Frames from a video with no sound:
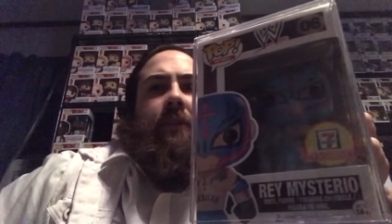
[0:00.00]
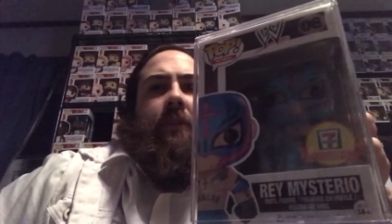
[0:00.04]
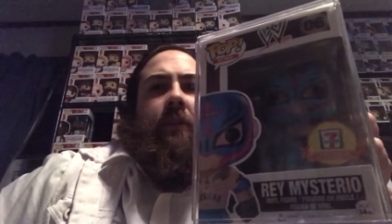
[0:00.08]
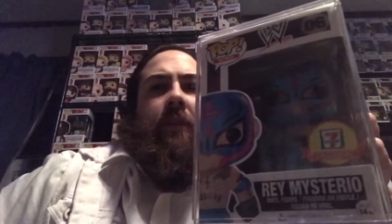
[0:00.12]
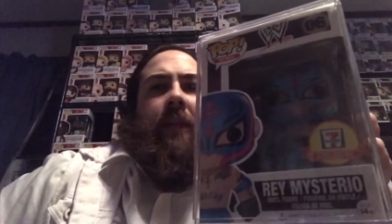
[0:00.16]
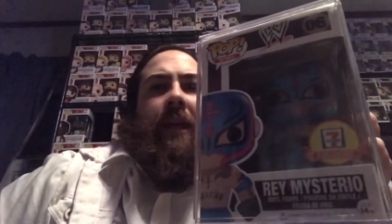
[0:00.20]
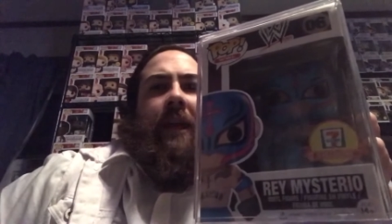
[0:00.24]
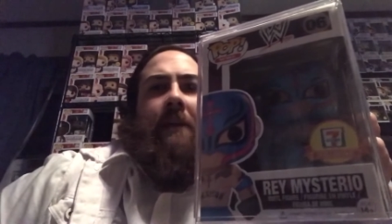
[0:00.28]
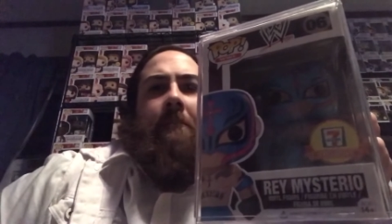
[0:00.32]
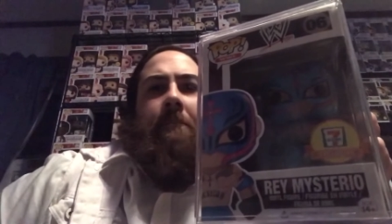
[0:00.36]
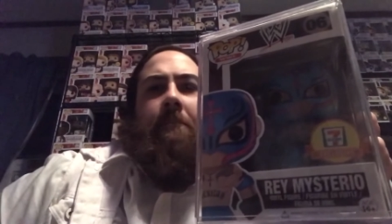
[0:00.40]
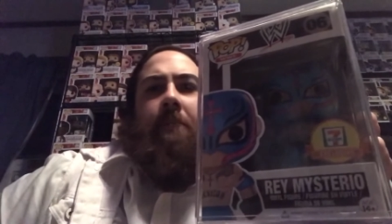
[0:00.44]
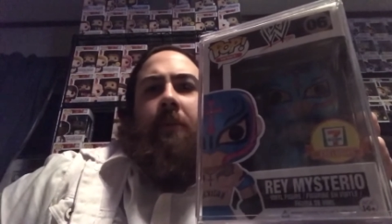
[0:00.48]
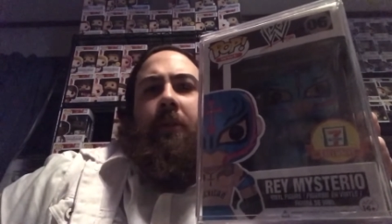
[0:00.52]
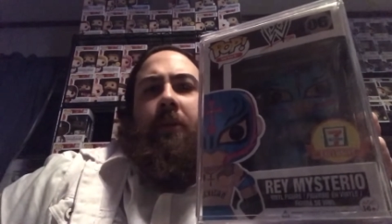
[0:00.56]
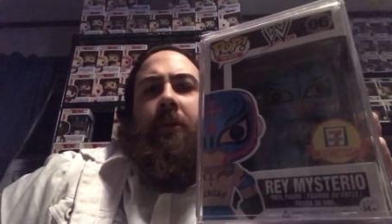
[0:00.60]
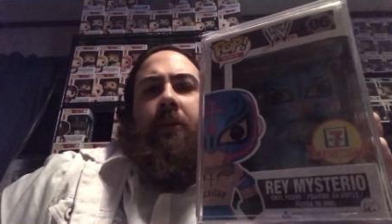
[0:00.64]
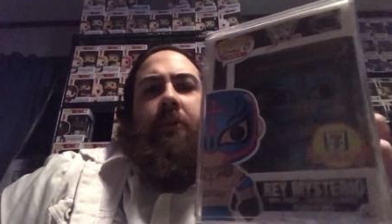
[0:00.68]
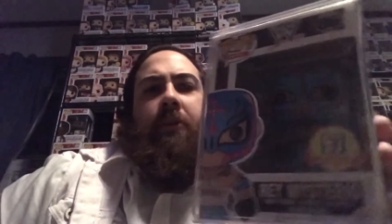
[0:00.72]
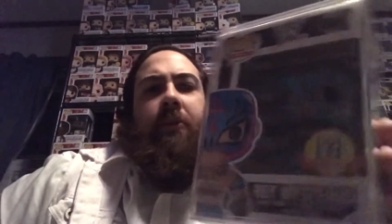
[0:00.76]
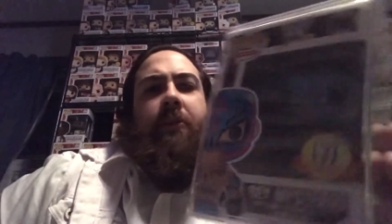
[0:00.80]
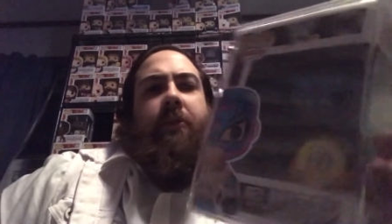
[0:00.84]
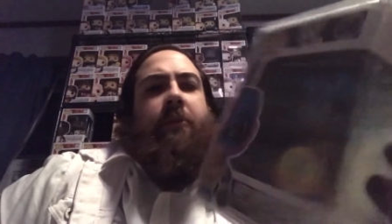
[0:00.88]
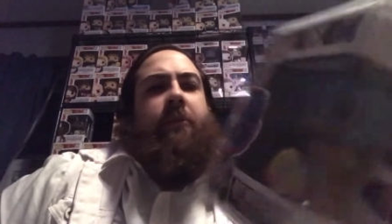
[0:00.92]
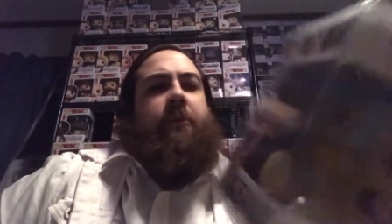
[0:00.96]
the light
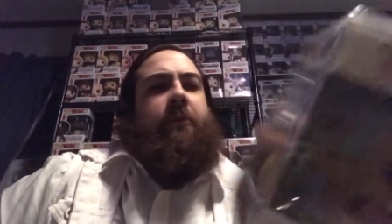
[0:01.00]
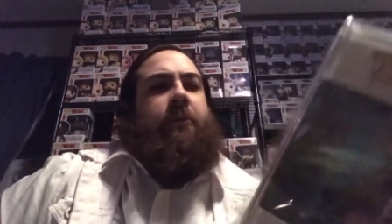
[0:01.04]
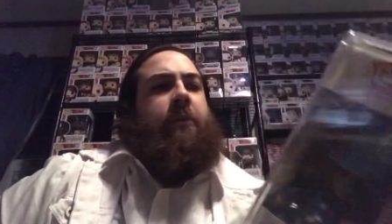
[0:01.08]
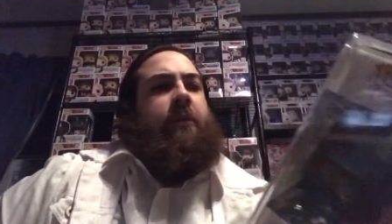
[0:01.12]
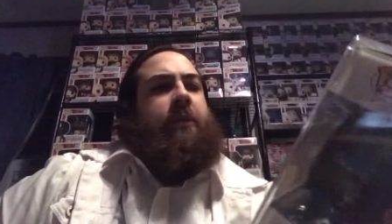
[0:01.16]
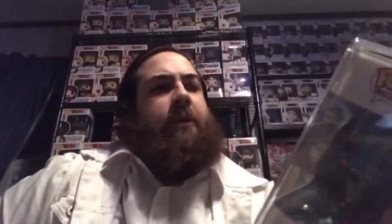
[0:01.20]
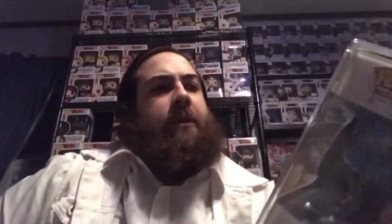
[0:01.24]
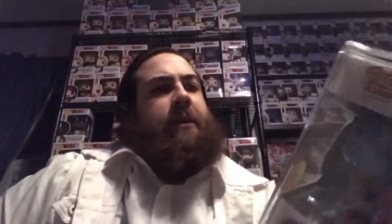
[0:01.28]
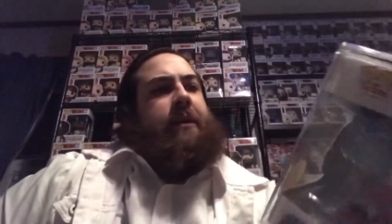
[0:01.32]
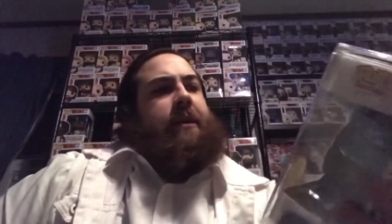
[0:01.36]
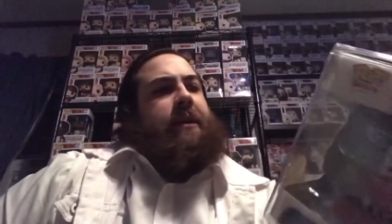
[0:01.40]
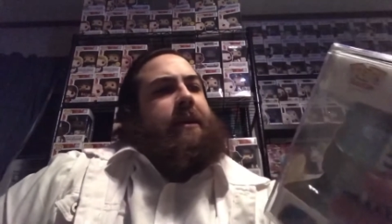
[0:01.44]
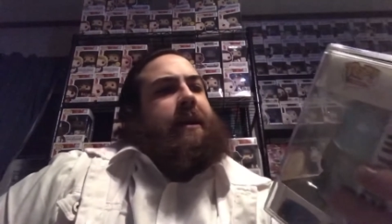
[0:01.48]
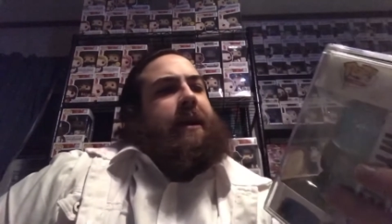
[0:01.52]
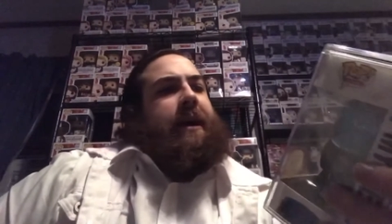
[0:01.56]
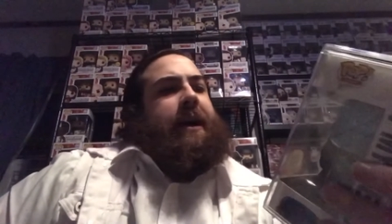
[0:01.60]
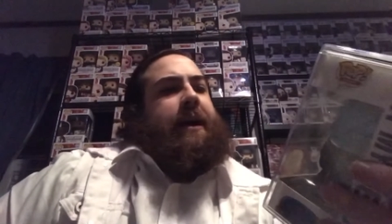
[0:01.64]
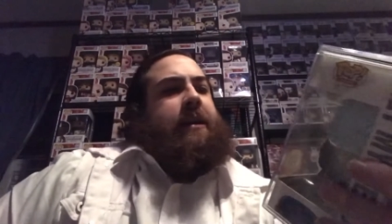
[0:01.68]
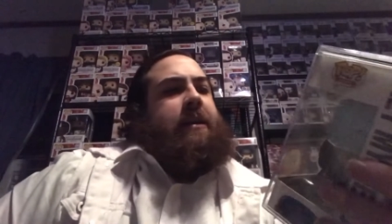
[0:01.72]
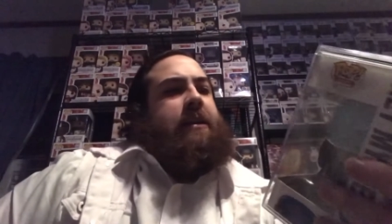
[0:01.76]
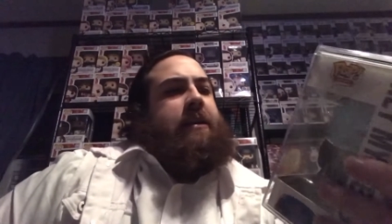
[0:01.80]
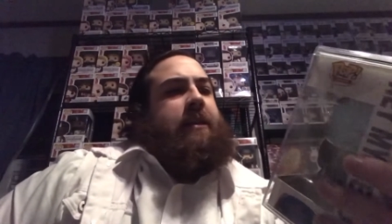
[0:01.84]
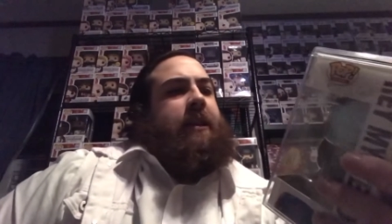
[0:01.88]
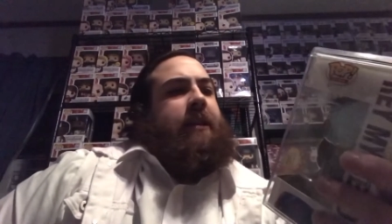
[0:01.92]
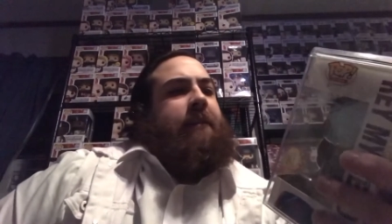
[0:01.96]
blue.
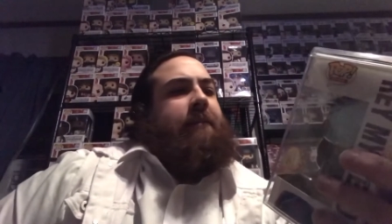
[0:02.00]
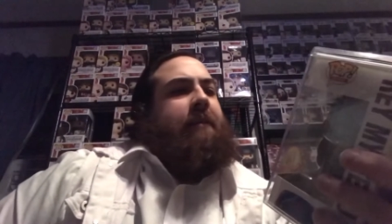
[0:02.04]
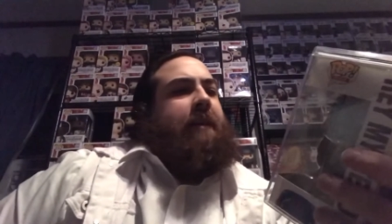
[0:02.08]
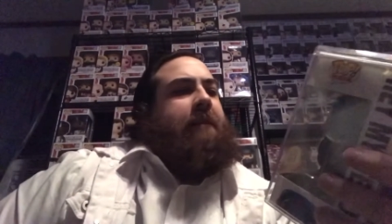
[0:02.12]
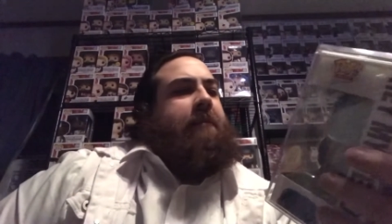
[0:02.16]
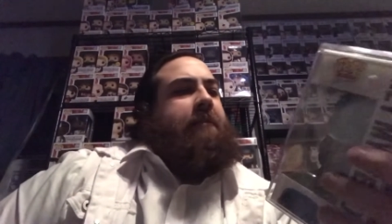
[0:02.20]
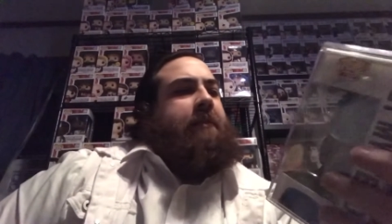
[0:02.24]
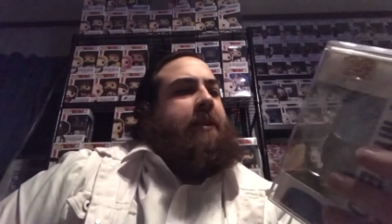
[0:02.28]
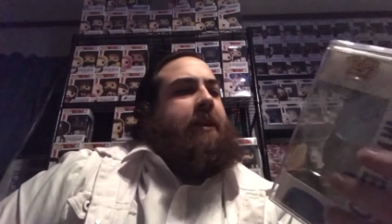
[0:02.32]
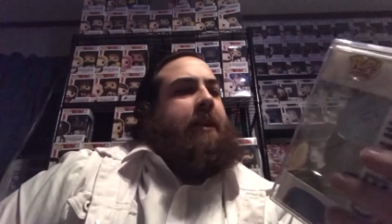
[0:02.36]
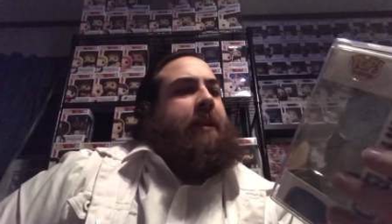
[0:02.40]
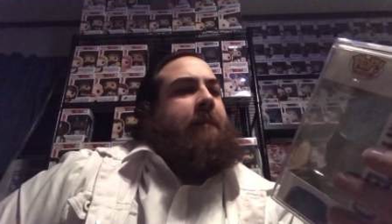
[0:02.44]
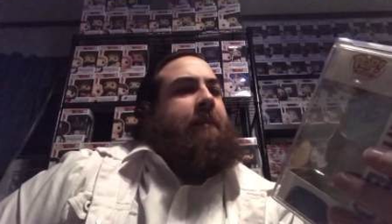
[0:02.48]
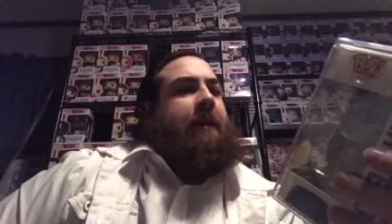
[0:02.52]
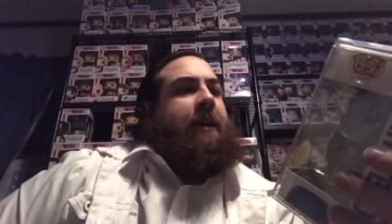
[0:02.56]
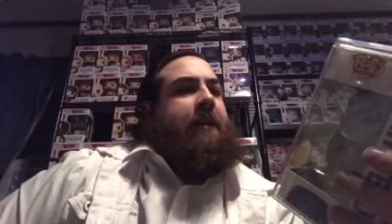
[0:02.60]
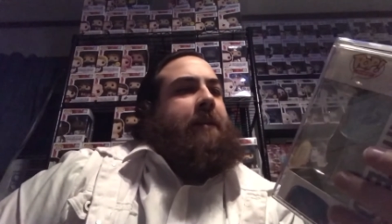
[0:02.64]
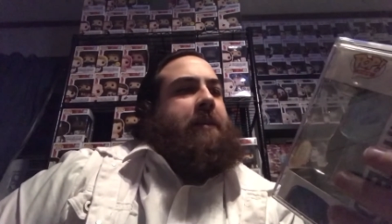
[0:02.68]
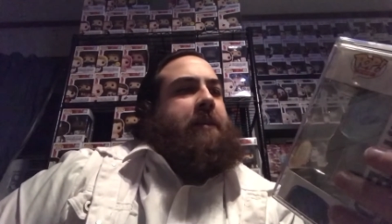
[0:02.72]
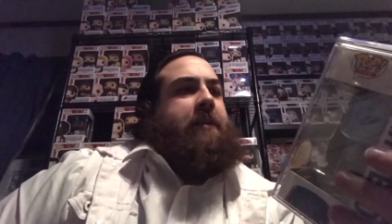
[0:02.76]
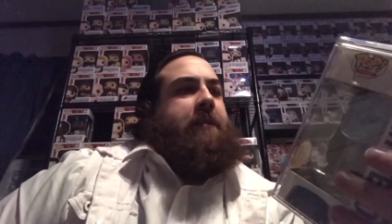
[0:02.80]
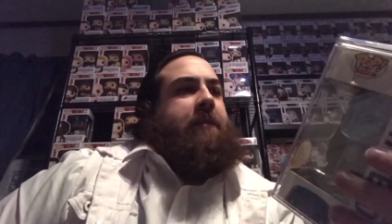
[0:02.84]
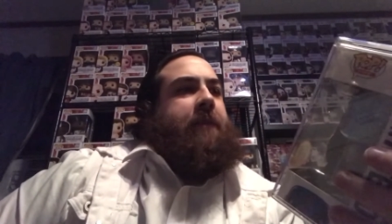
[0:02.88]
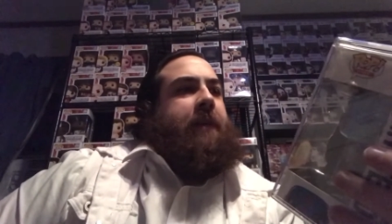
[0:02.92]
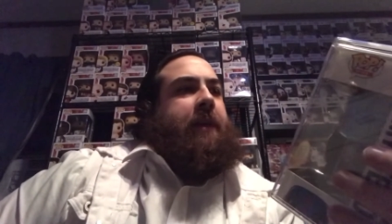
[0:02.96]
I just love everything about
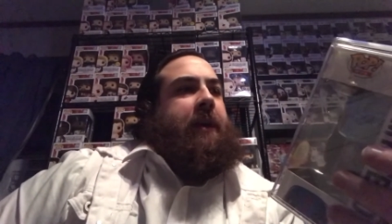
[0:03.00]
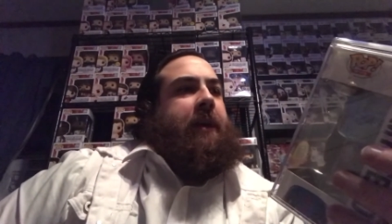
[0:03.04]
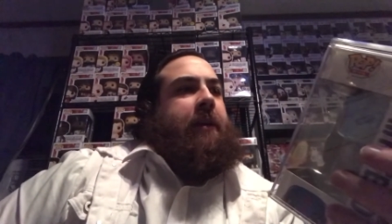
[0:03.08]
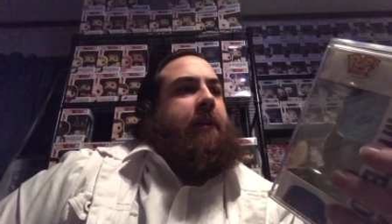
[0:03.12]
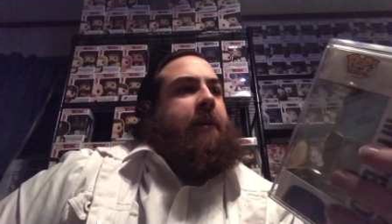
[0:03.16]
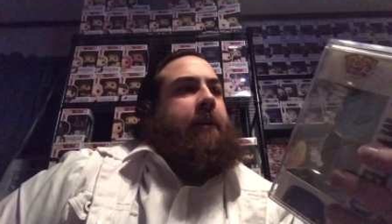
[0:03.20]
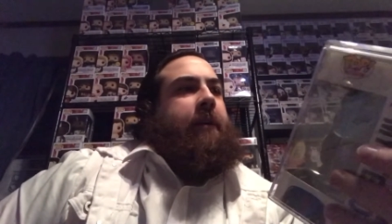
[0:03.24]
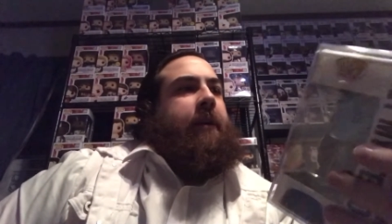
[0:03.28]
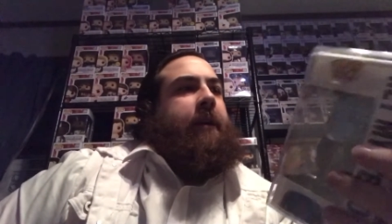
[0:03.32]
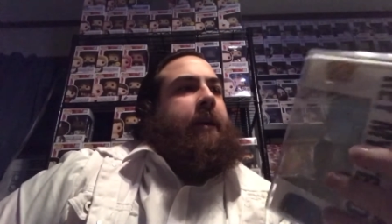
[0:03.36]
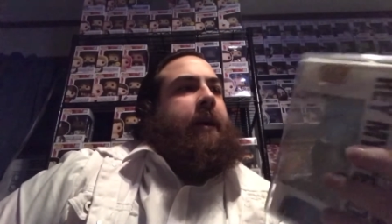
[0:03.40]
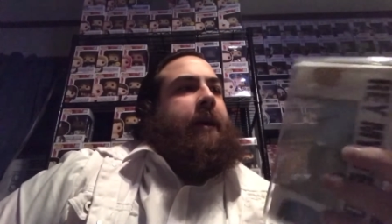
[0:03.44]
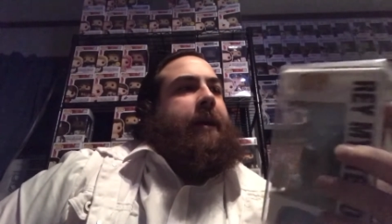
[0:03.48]
this figure.